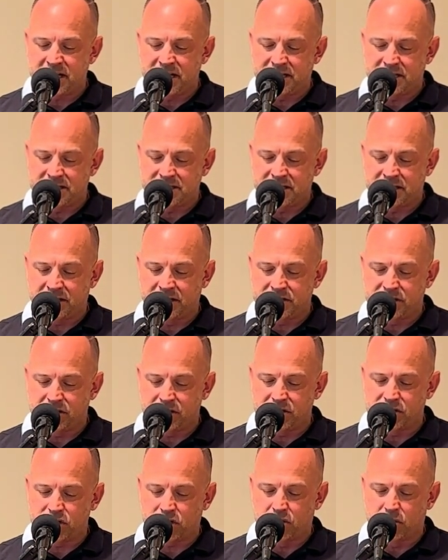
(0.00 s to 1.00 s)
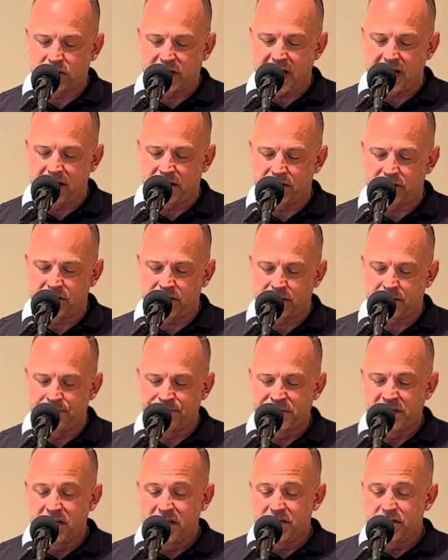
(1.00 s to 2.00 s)
Innocent Liturgical Calendar.
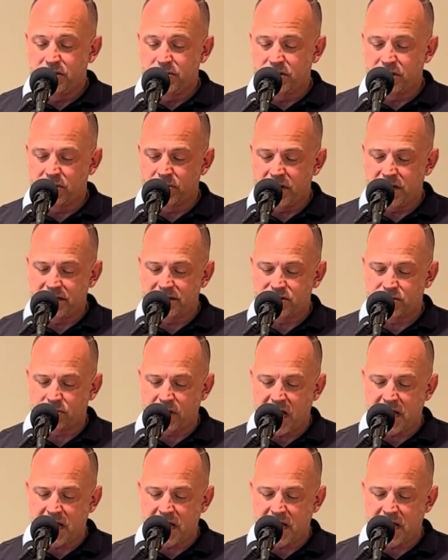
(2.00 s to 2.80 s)
You can read his